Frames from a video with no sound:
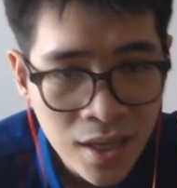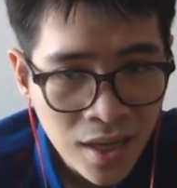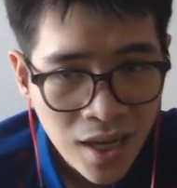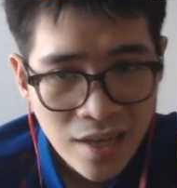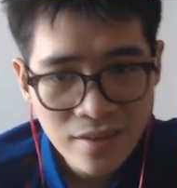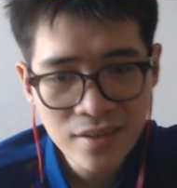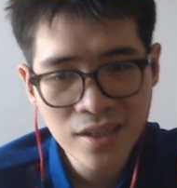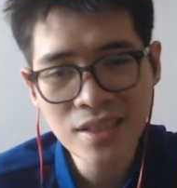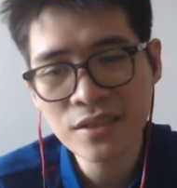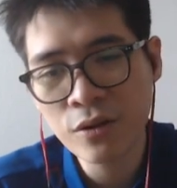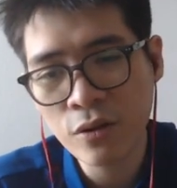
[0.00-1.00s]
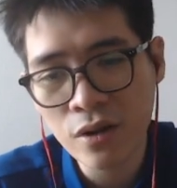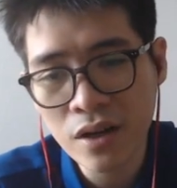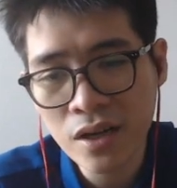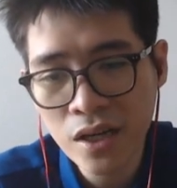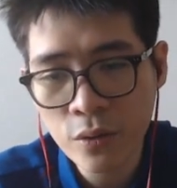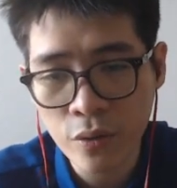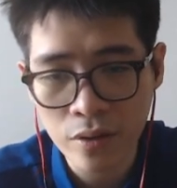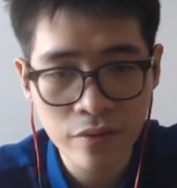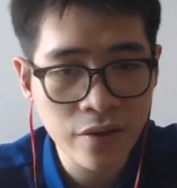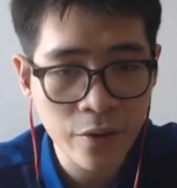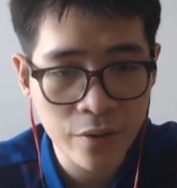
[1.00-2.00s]
I think it is called a dual-worth
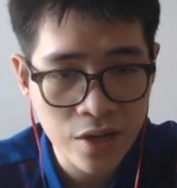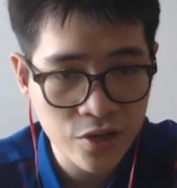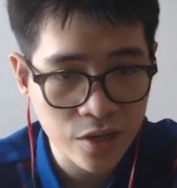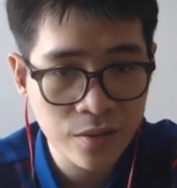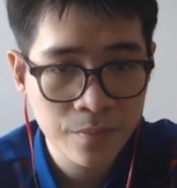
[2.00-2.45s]
variation.